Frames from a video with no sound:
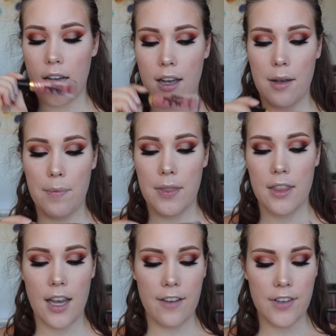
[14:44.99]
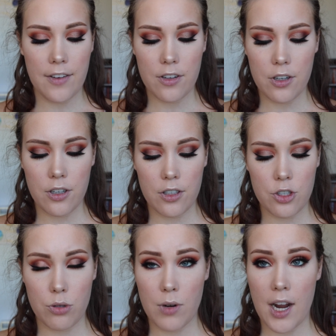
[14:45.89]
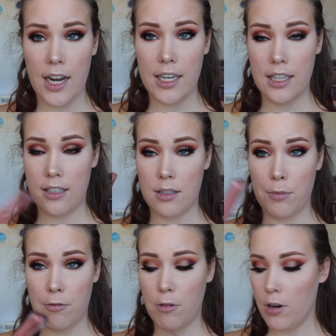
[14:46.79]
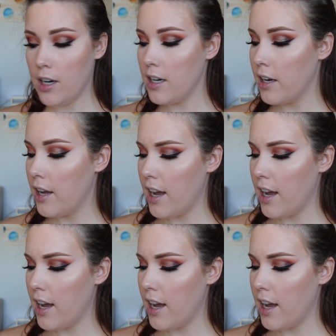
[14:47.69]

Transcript: I've never tried these before.